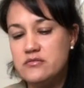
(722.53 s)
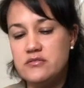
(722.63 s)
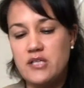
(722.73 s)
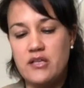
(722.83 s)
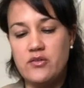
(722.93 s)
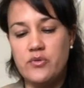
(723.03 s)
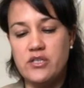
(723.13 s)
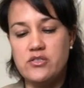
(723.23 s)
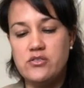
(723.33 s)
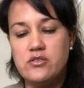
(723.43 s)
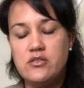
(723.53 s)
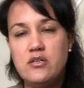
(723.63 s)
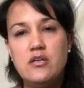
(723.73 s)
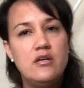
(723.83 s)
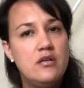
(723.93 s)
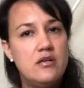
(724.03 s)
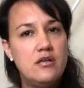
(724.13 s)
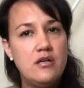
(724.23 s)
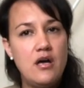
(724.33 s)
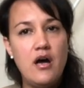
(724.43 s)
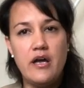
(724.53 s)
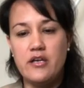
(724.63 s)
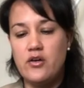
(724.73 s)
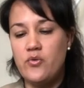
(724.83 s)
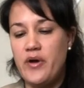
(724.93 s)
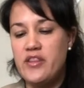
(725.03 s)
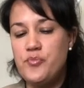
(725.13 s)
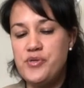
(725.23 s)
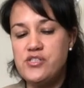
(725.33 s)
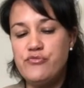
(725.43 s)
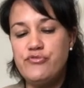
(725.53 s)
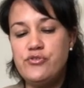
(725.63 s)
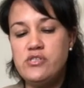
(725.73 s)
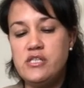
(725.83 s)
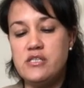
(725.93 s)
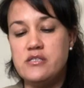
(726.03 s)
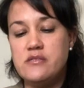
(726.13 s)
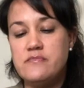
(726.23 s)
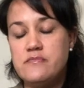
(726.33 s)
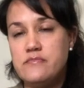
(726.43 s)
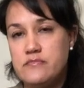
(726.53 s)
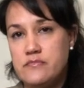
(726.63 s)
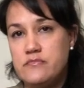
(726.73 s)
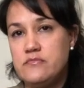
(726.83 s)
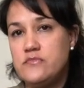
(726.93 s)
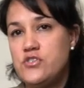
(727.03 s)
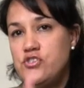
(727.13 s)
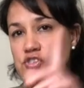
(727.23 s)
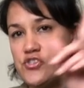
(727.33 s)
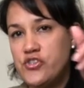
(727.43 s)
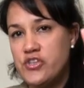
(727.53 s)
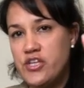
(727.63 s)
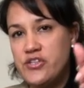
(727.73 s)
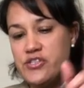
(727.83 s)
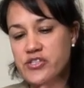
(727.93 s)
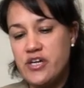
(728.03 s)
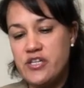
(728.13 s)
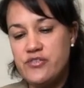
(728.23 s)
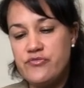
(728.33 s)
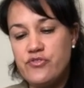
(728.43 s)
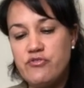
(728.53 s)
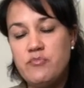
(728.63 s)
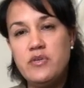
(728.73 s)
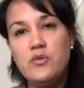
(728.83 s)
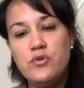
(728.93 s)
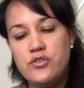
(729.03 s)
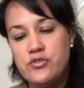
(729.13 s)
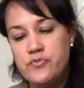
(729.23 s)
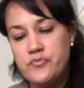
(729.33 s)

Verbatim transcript: said the witch. I know where the bitter fruit is. It's just on the other side of the Grimley Wood.